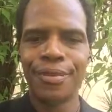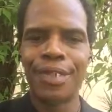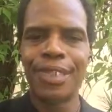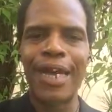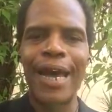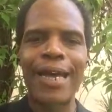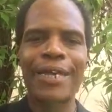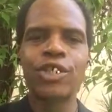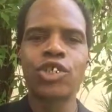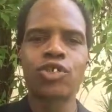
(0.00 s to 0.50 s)

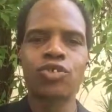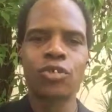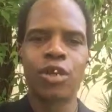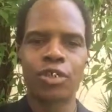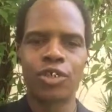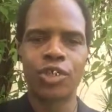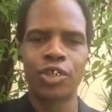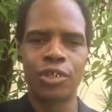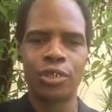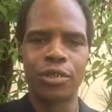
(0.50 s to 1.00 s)
tax
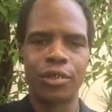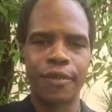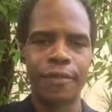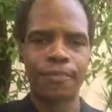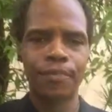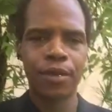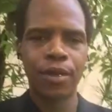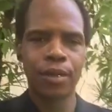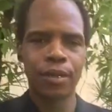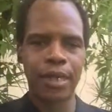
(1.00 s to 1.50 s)
structure
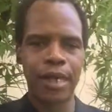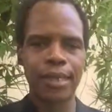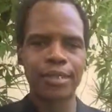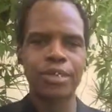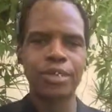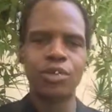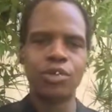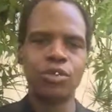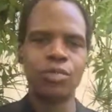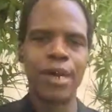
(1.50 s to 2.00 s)

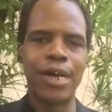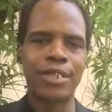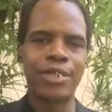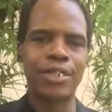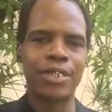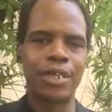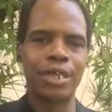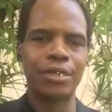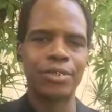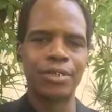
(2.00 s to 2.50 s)
like the
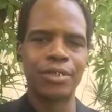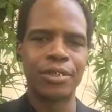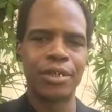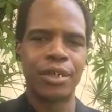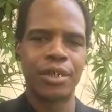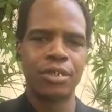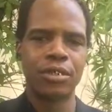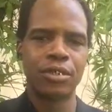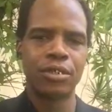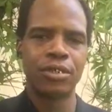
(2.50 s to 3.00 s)
U.S. does.
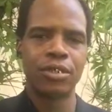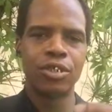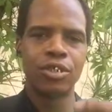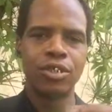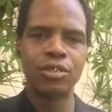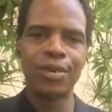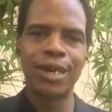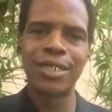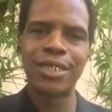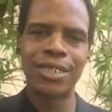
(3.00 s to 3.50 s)
You know, the
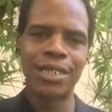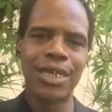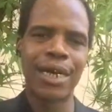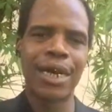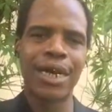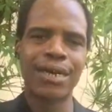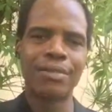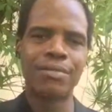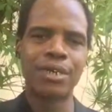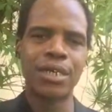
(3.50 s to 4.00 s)
U.S.
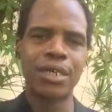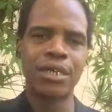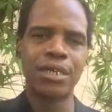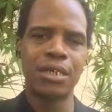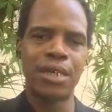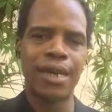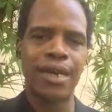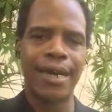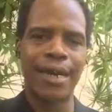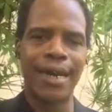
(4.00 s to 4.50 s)

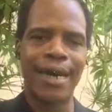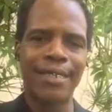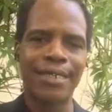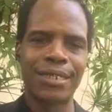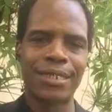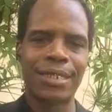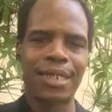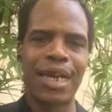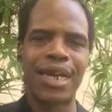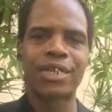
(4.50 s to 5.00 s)
economy
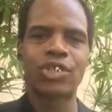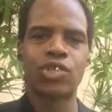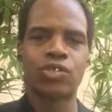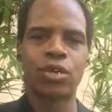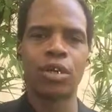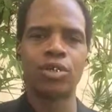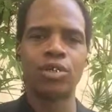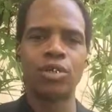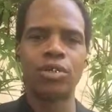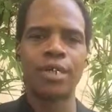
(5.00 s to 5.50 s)
has a tax
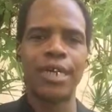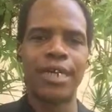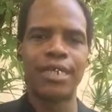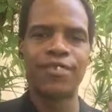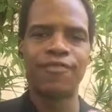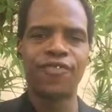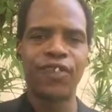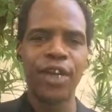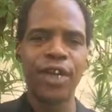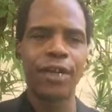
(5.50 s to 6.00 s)
structure
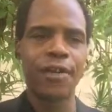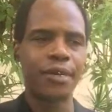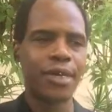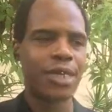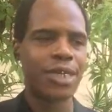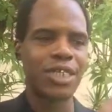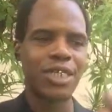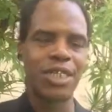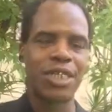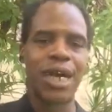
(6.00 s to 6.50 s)
that's fair,
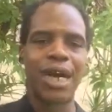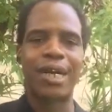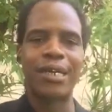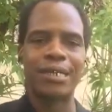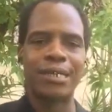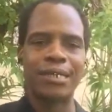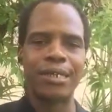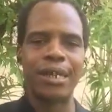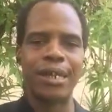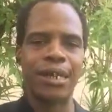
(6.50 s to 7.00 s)
is
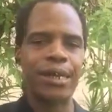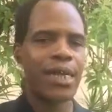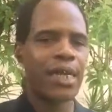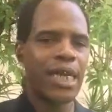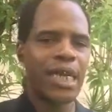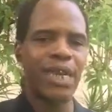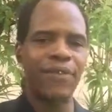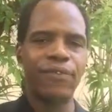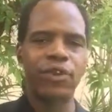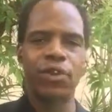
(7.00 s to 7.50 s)
solid,
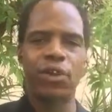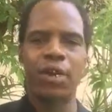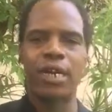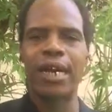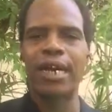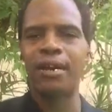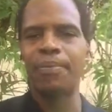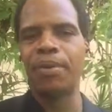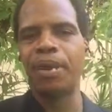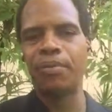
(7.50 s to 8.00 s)
even though a
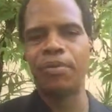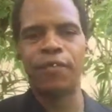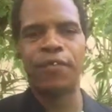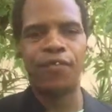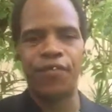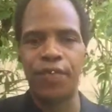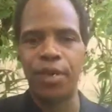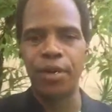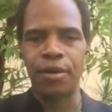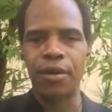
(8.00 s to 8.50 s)
lot of people
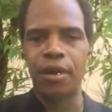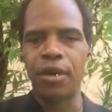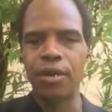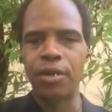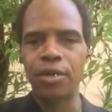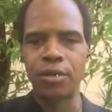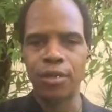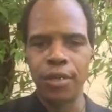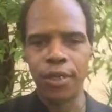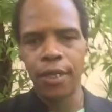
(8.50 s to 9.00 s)
fear
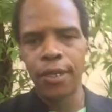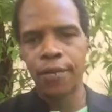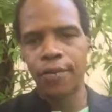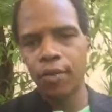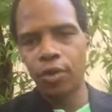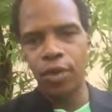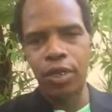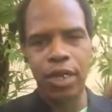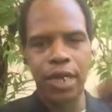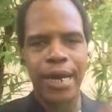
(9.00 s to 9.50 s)
Uncle
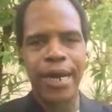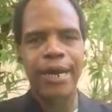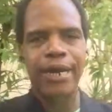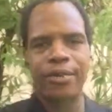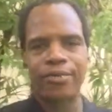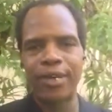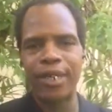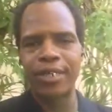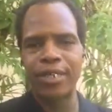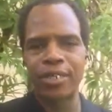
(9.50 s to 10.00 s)
or the
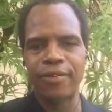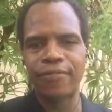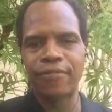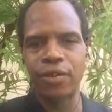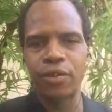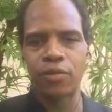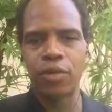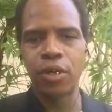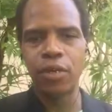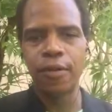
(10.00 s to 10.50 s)
IRS, if
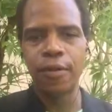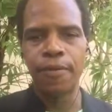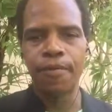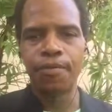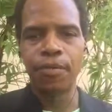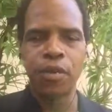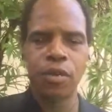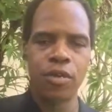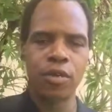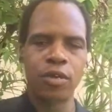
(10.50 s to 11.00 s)
you will.
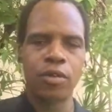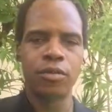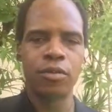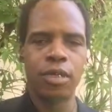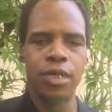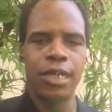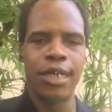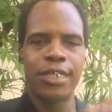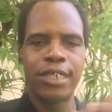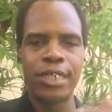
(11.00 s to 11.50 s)
You know,
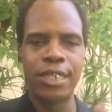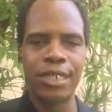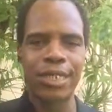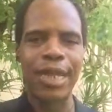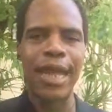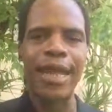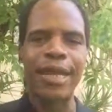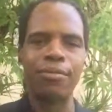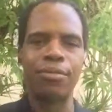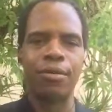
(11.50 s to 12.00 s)
it's
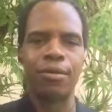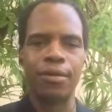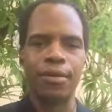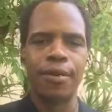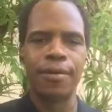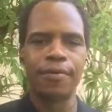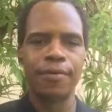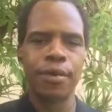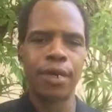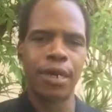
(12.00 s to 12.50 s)
stable.
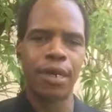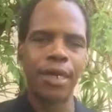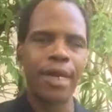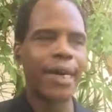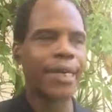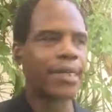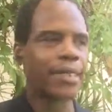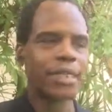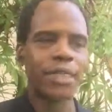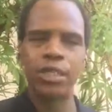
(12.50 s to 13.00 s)
A
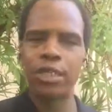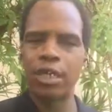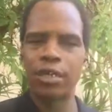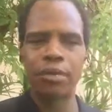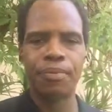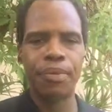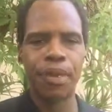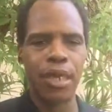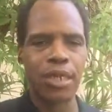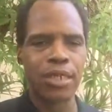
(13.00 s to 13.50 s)
lot of these
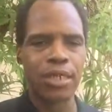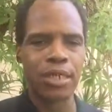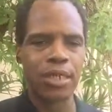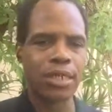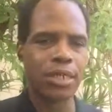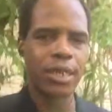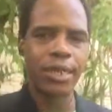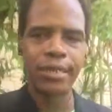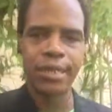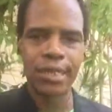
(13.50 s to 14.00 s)
other
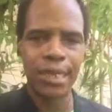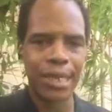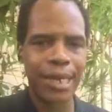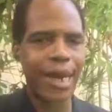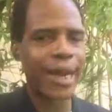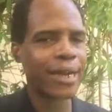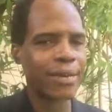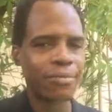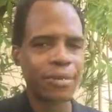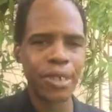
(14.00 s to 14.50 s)
places, there's a
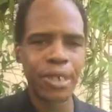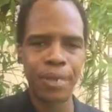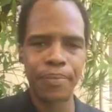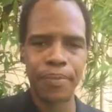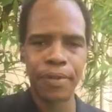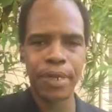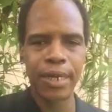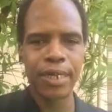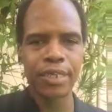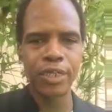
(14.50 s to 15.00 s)
lot of
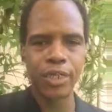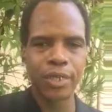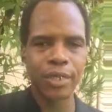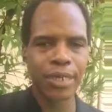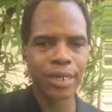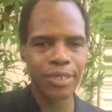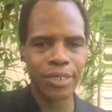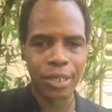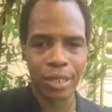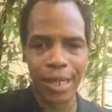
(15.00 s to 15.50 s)
manipulation,
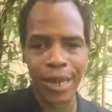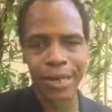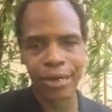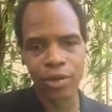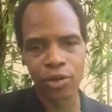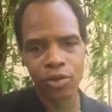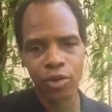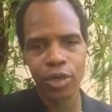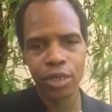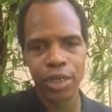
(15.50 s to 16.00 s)
there's a lot
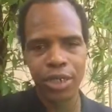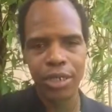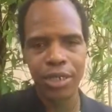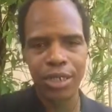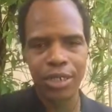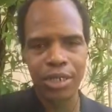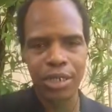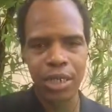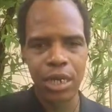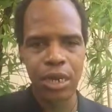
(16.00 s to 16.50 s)
of
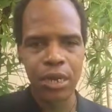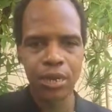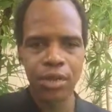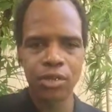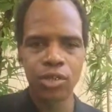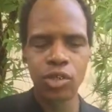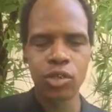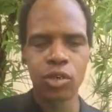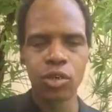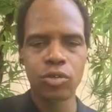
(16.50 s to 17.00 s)
crookedness.
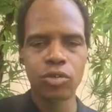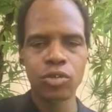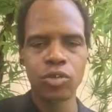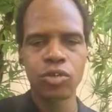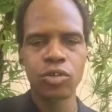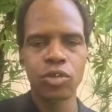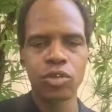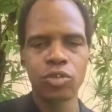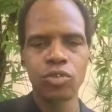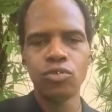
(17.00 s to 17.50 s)
So,
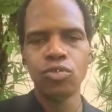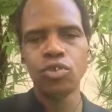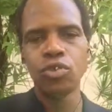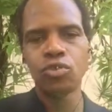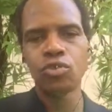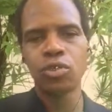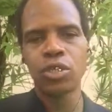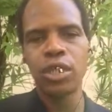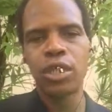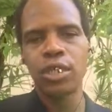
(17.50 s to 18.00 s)
you know, you
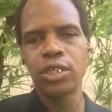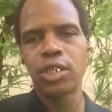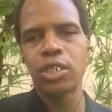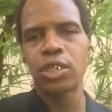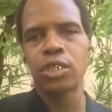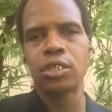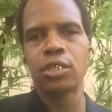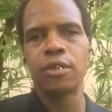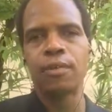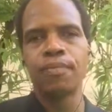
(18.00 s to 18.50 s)
do things
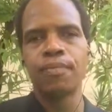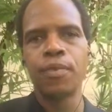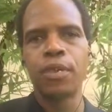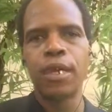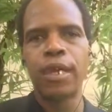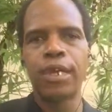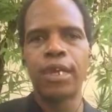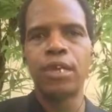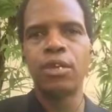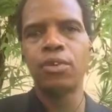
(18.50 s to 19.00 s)
to,
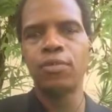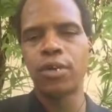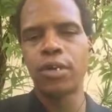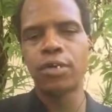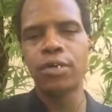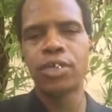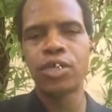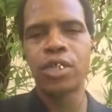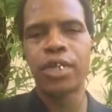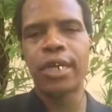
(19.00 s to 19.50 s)
and then you
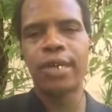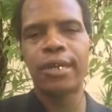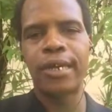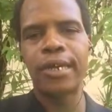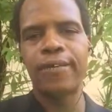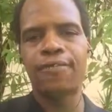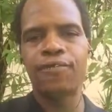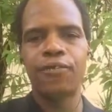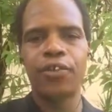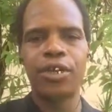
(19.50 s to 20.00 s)
understand,
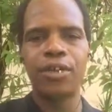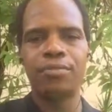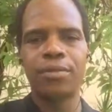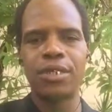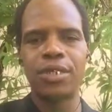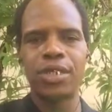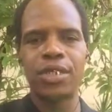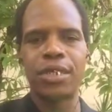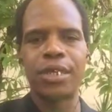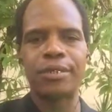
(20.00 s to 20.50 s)
like
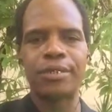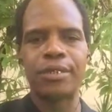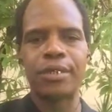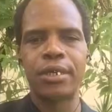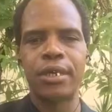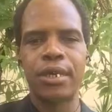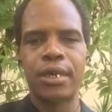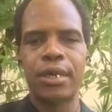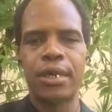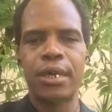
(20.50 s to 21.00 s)
Friedman says,
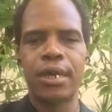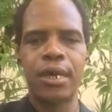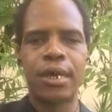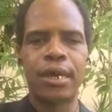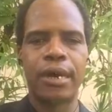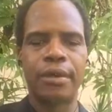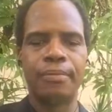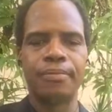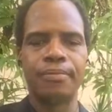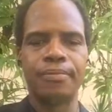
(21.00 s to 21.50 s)

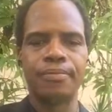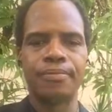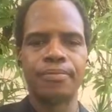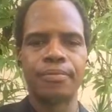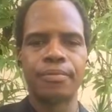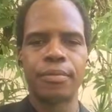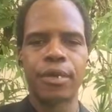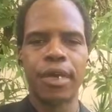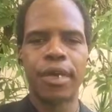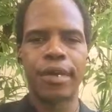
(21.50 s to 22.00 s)
and
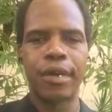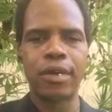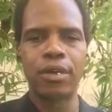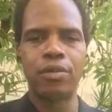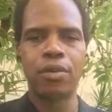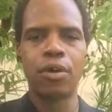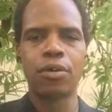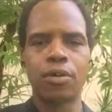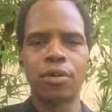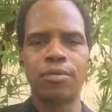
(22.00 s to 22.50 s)
I
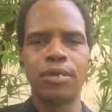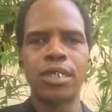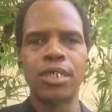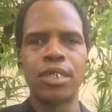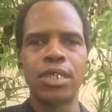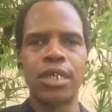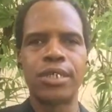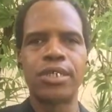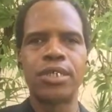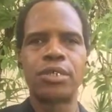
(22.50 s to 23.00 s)
quote him, he
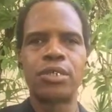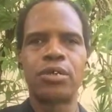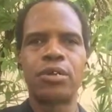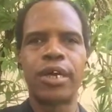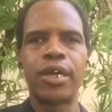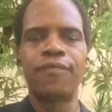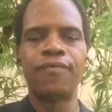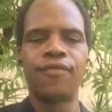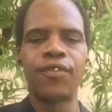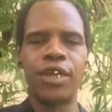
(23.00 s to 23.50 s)
says, you know,
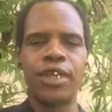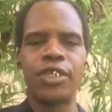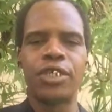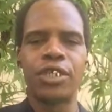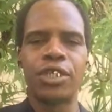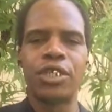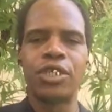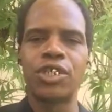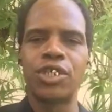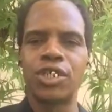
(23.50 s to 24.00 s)

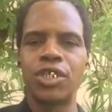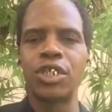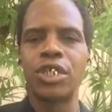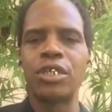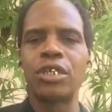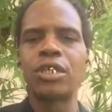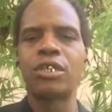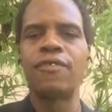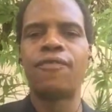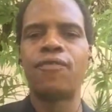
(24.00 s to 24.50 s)
inflation is just
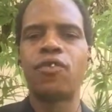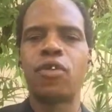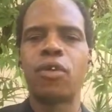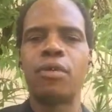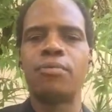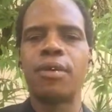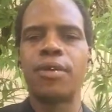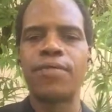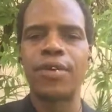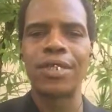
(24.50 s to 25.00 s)
another
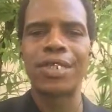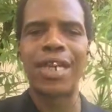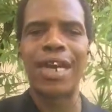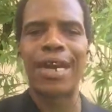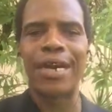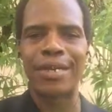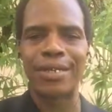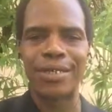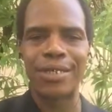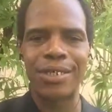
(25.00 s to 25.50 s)
form of a
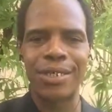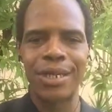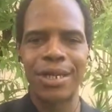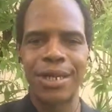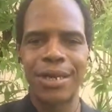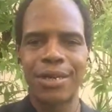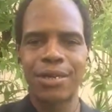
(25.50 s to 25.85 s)
tax.